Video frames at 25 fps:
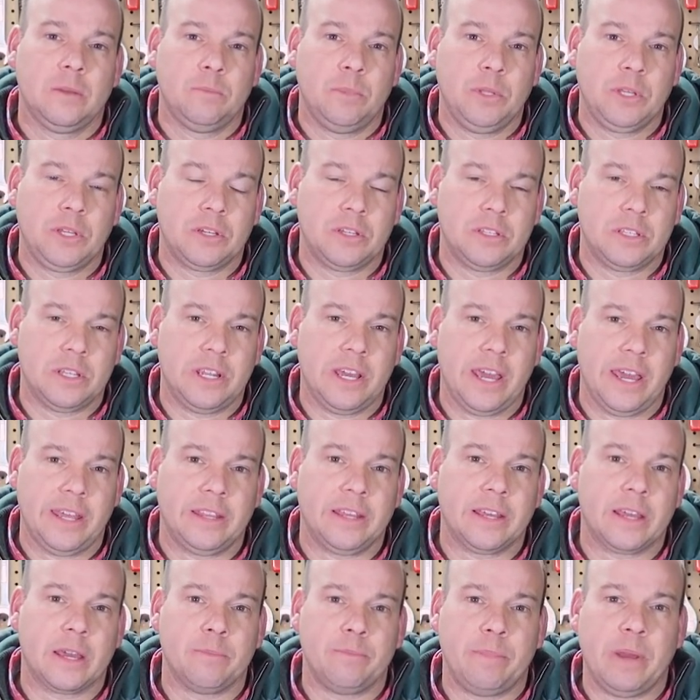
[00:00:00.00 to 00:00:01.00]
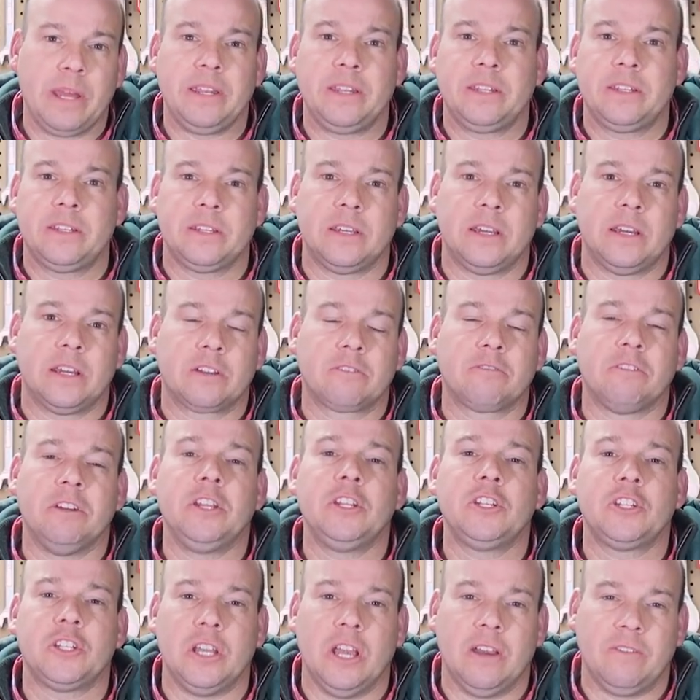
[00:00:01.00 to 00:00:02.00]
because it had like a bent uh,
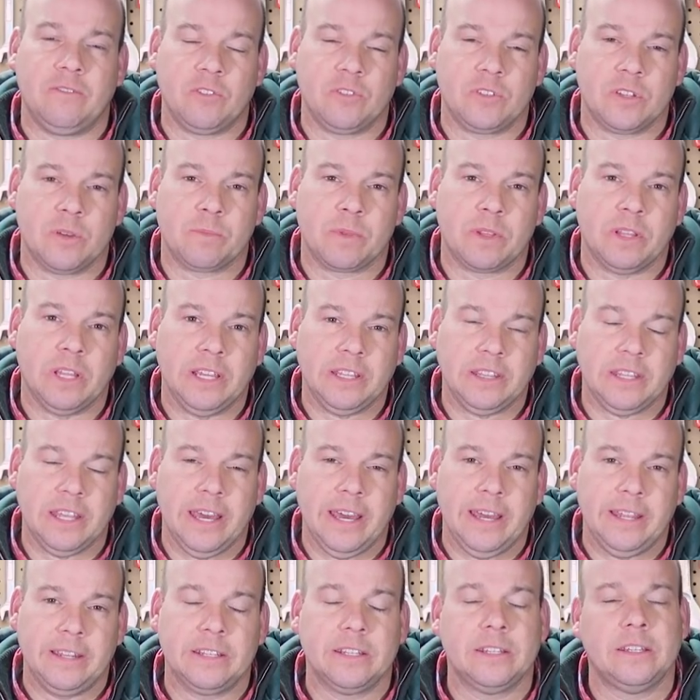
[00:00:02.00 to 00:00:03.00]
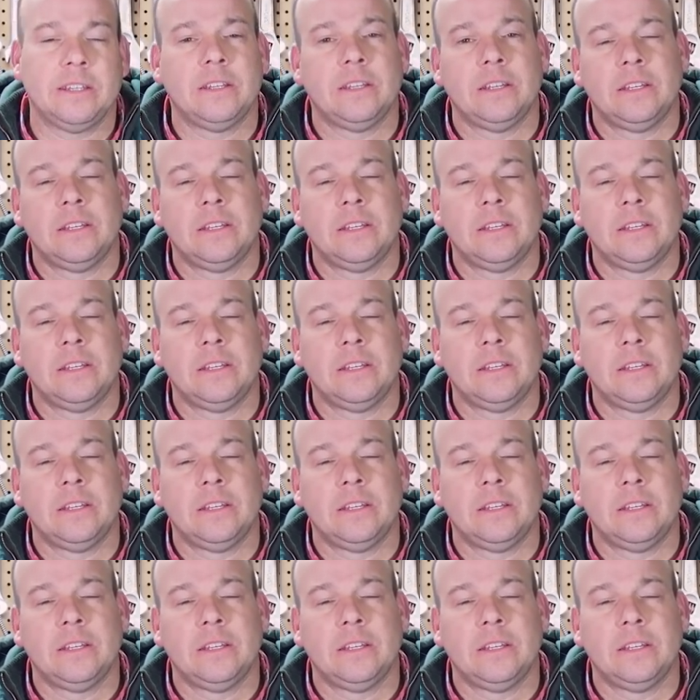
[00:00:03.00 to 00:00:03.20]
crankshaft or something like that.